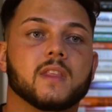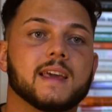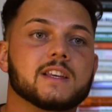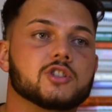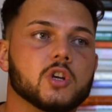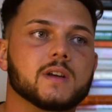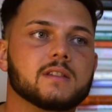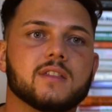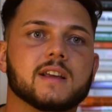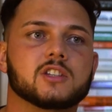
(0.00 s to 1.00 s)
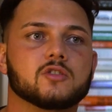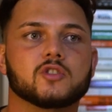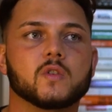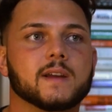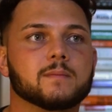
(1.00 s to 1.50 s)
is doing the things that you're
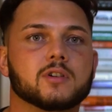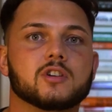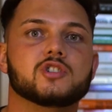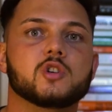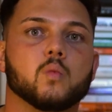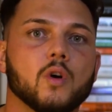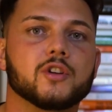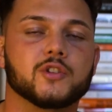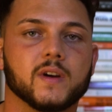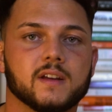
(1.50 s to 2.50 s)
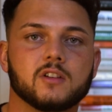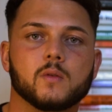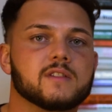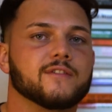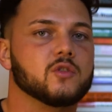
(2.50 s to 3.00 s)
doing because you want to do it. No
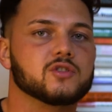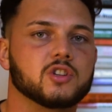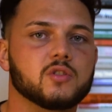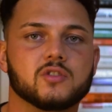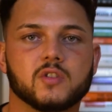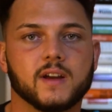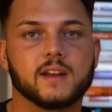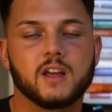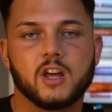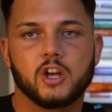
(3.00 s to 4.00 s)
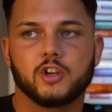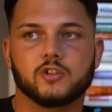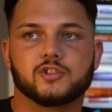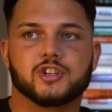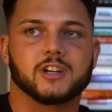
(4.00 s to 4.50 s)
one's forcing you to do it. You're
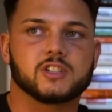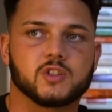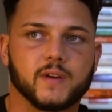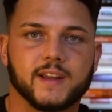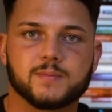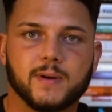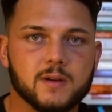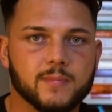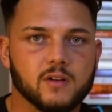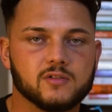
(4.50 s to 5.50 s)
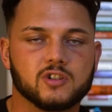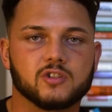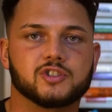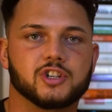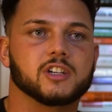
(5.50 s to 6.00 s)
not just doing it to pay your bills. You're
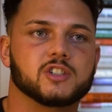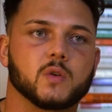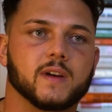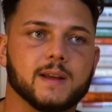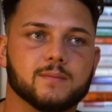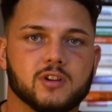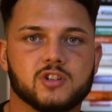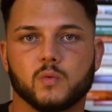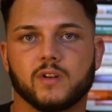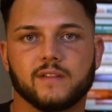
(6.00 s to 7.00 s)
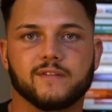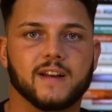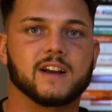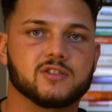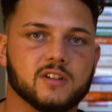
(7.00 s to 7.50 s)
not just doing it because you want to flex